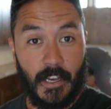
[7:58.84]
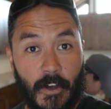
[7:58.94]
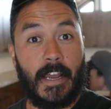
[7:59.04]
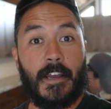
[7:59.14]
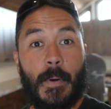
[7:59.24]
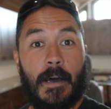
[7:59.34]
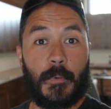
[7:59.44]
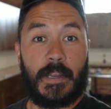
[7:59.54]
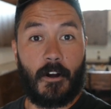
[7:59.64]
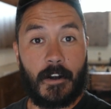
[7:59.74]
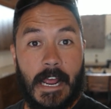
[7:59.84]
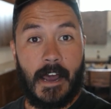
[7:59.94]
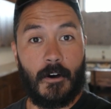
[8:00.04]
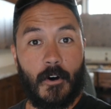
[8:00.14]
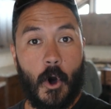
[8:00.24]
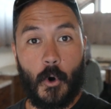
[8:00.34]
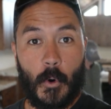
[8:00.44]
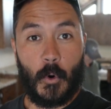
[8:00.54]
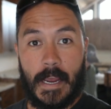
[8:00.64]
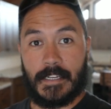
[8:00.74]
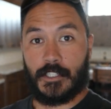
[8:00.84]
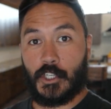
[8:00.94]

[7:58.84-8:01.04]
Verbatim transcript: Okay, well, we are now oh and